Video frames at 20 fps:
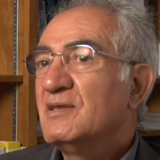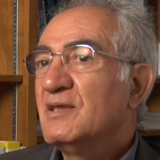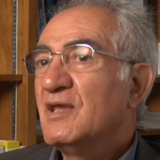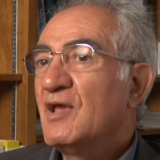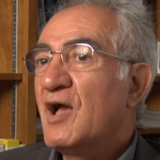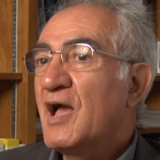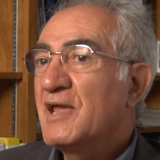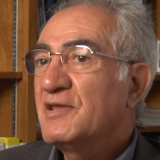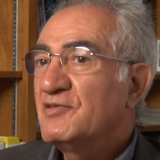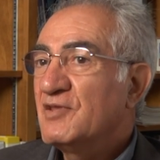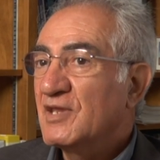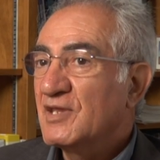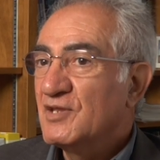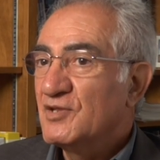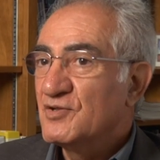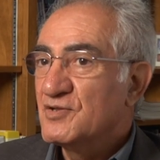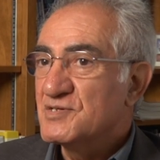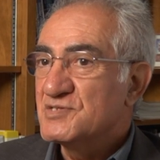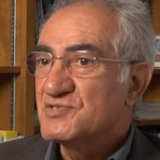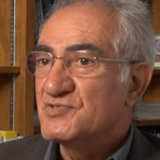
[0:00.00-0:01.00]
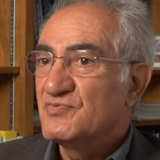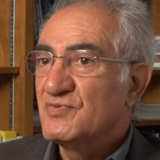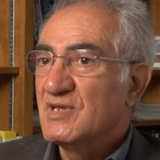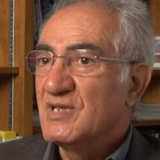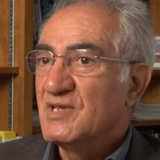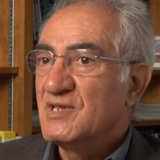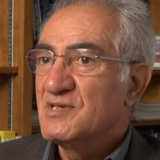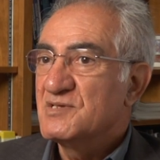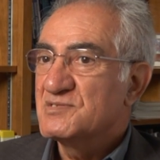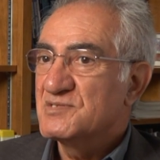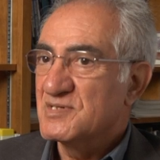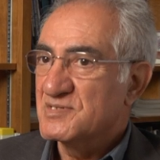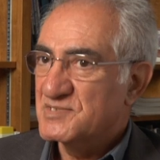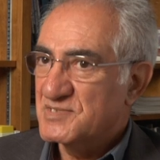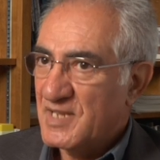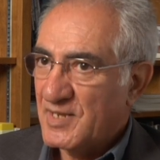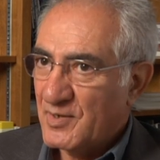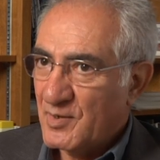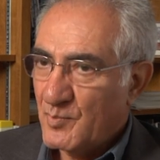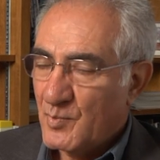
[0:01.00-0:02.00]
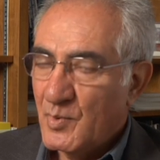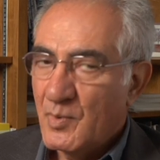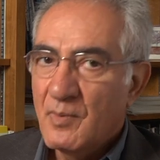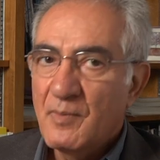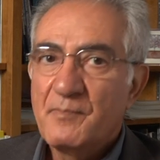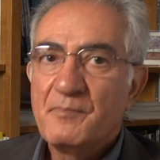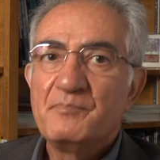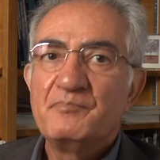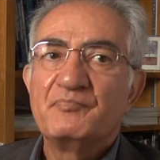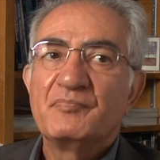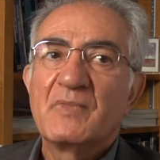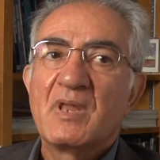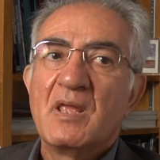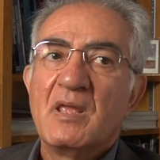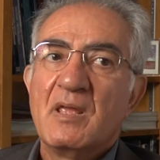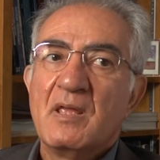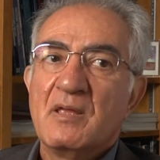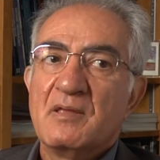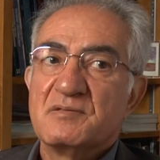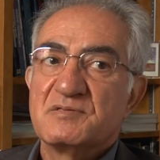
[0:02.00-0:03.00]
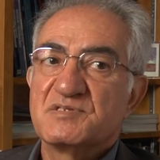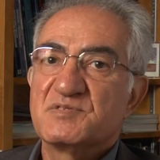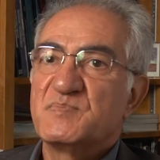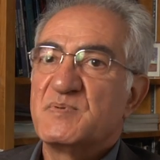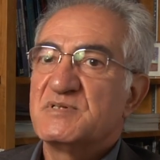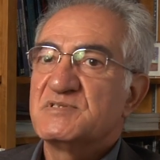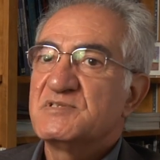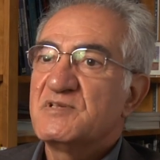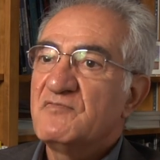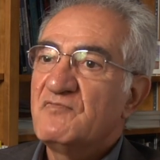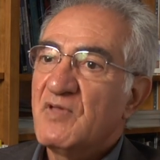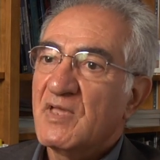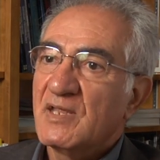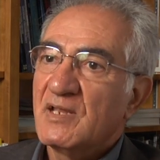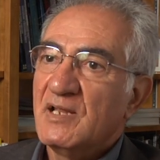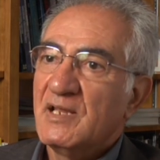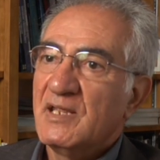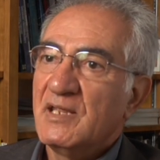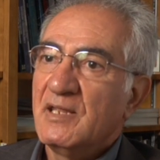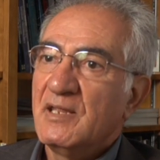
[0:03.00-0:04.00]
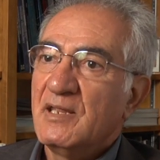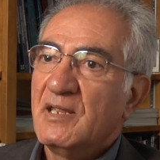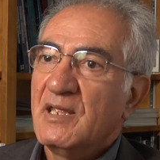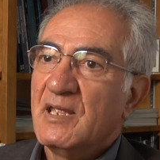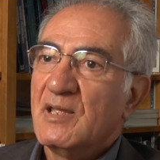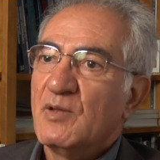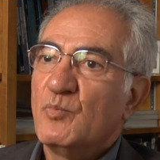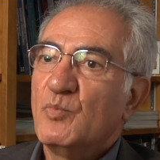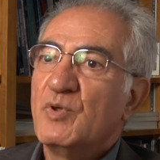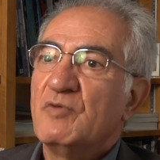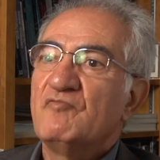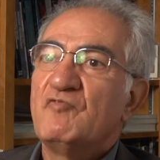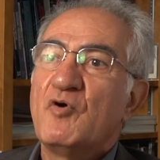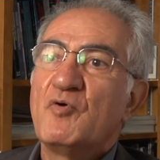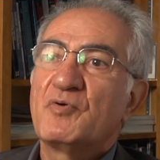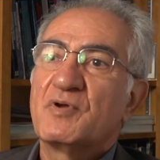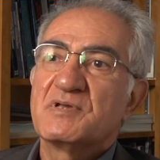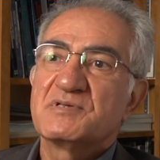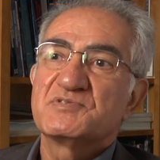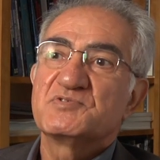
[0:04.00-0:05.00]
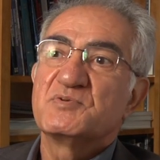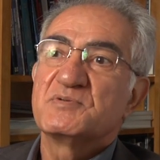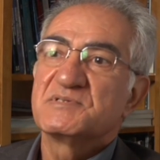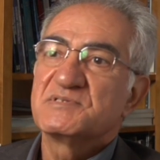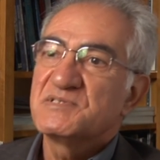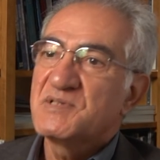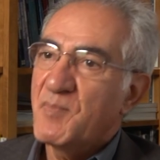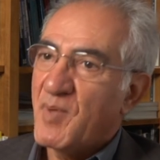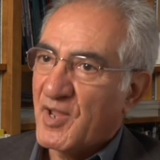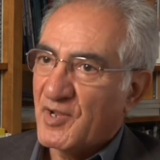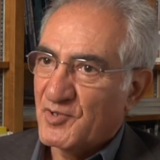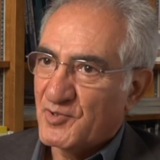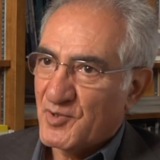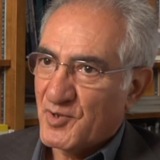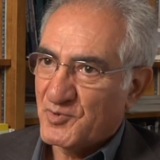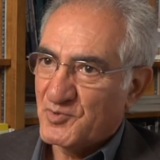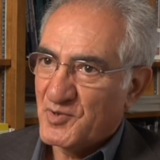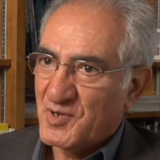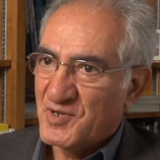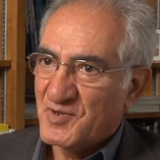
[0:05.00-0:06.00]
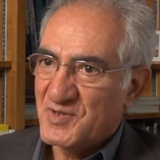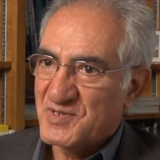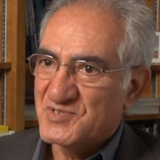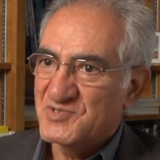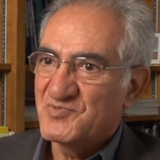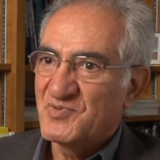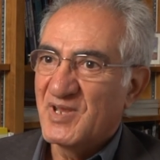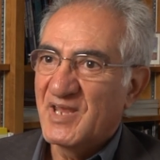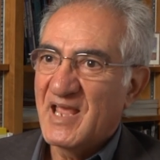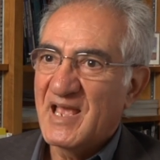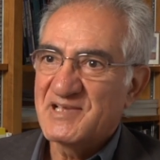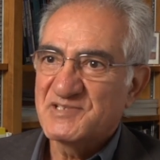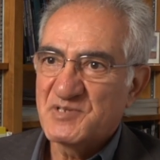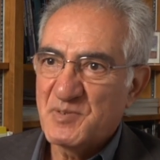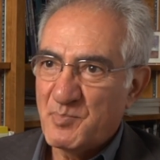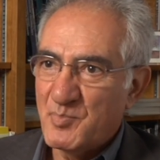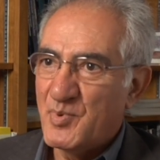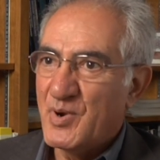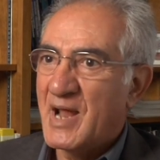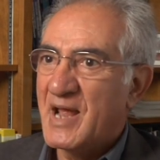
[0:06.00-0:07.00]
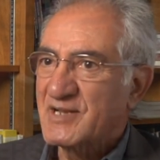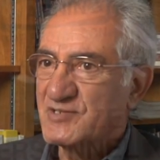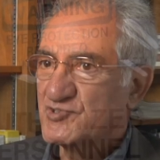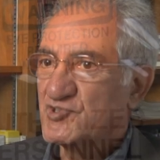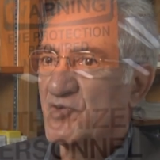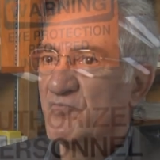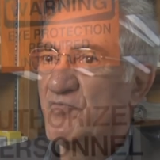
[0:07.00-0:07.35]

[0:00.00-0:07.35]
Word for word: the high tech industry sustainable. Specifically, we focused on semiconductor industry as a branch